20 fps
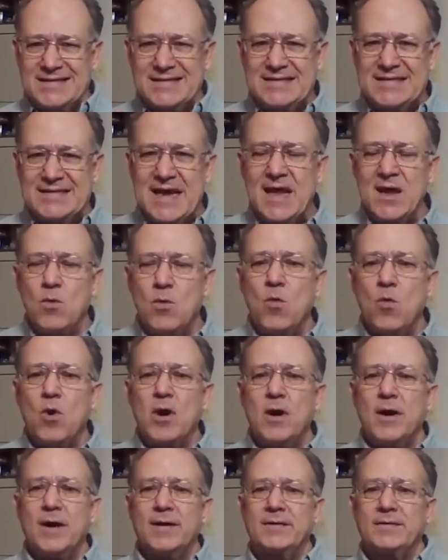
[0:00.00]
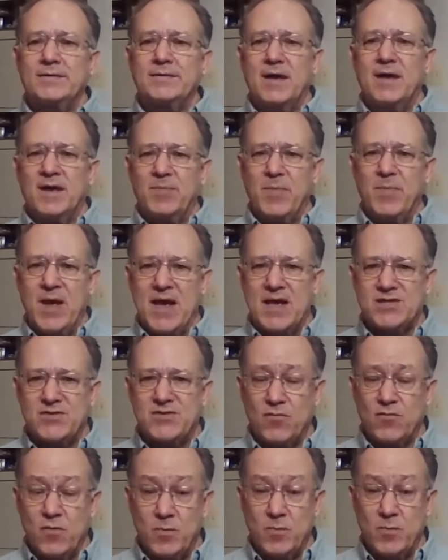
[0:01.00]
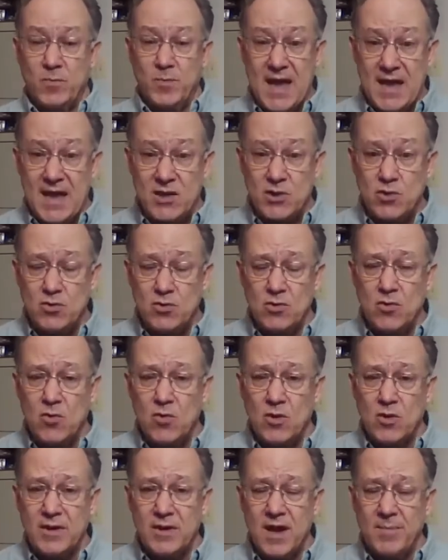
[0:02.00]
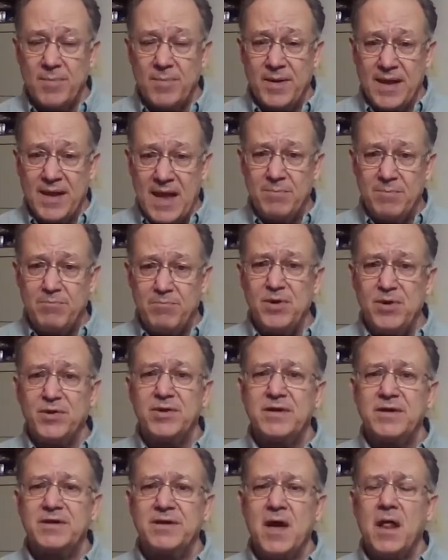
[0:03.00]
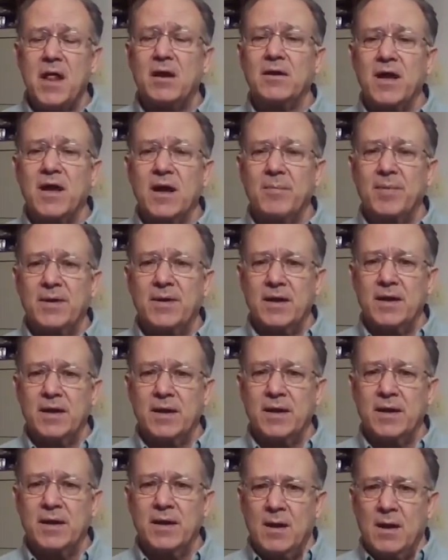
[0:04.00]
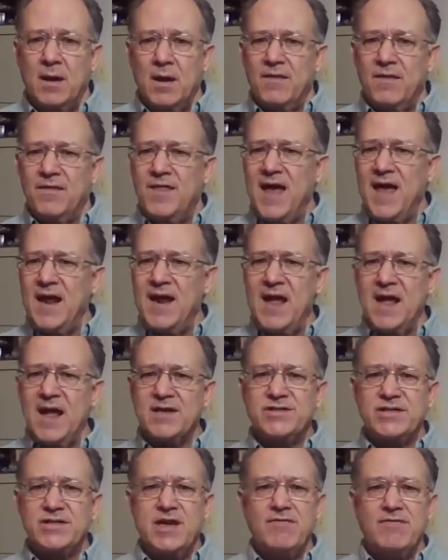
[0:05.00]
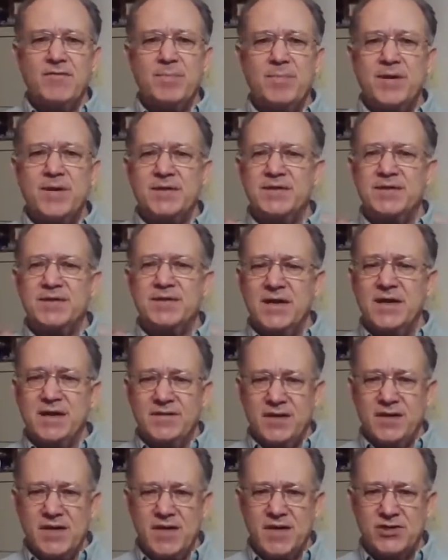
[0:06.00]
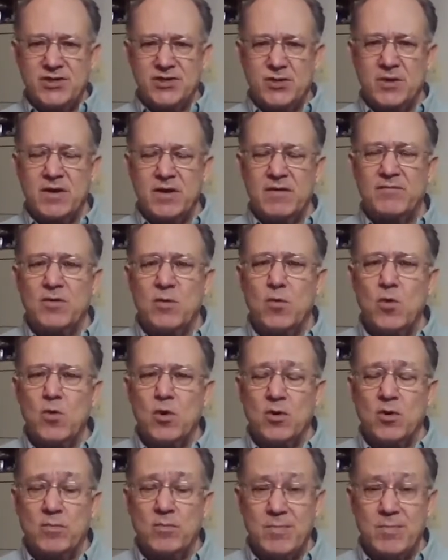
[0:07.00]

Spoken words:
day one, Onpassive will be a unicorn company, a $1 billion company. That has never been done in the history of the world,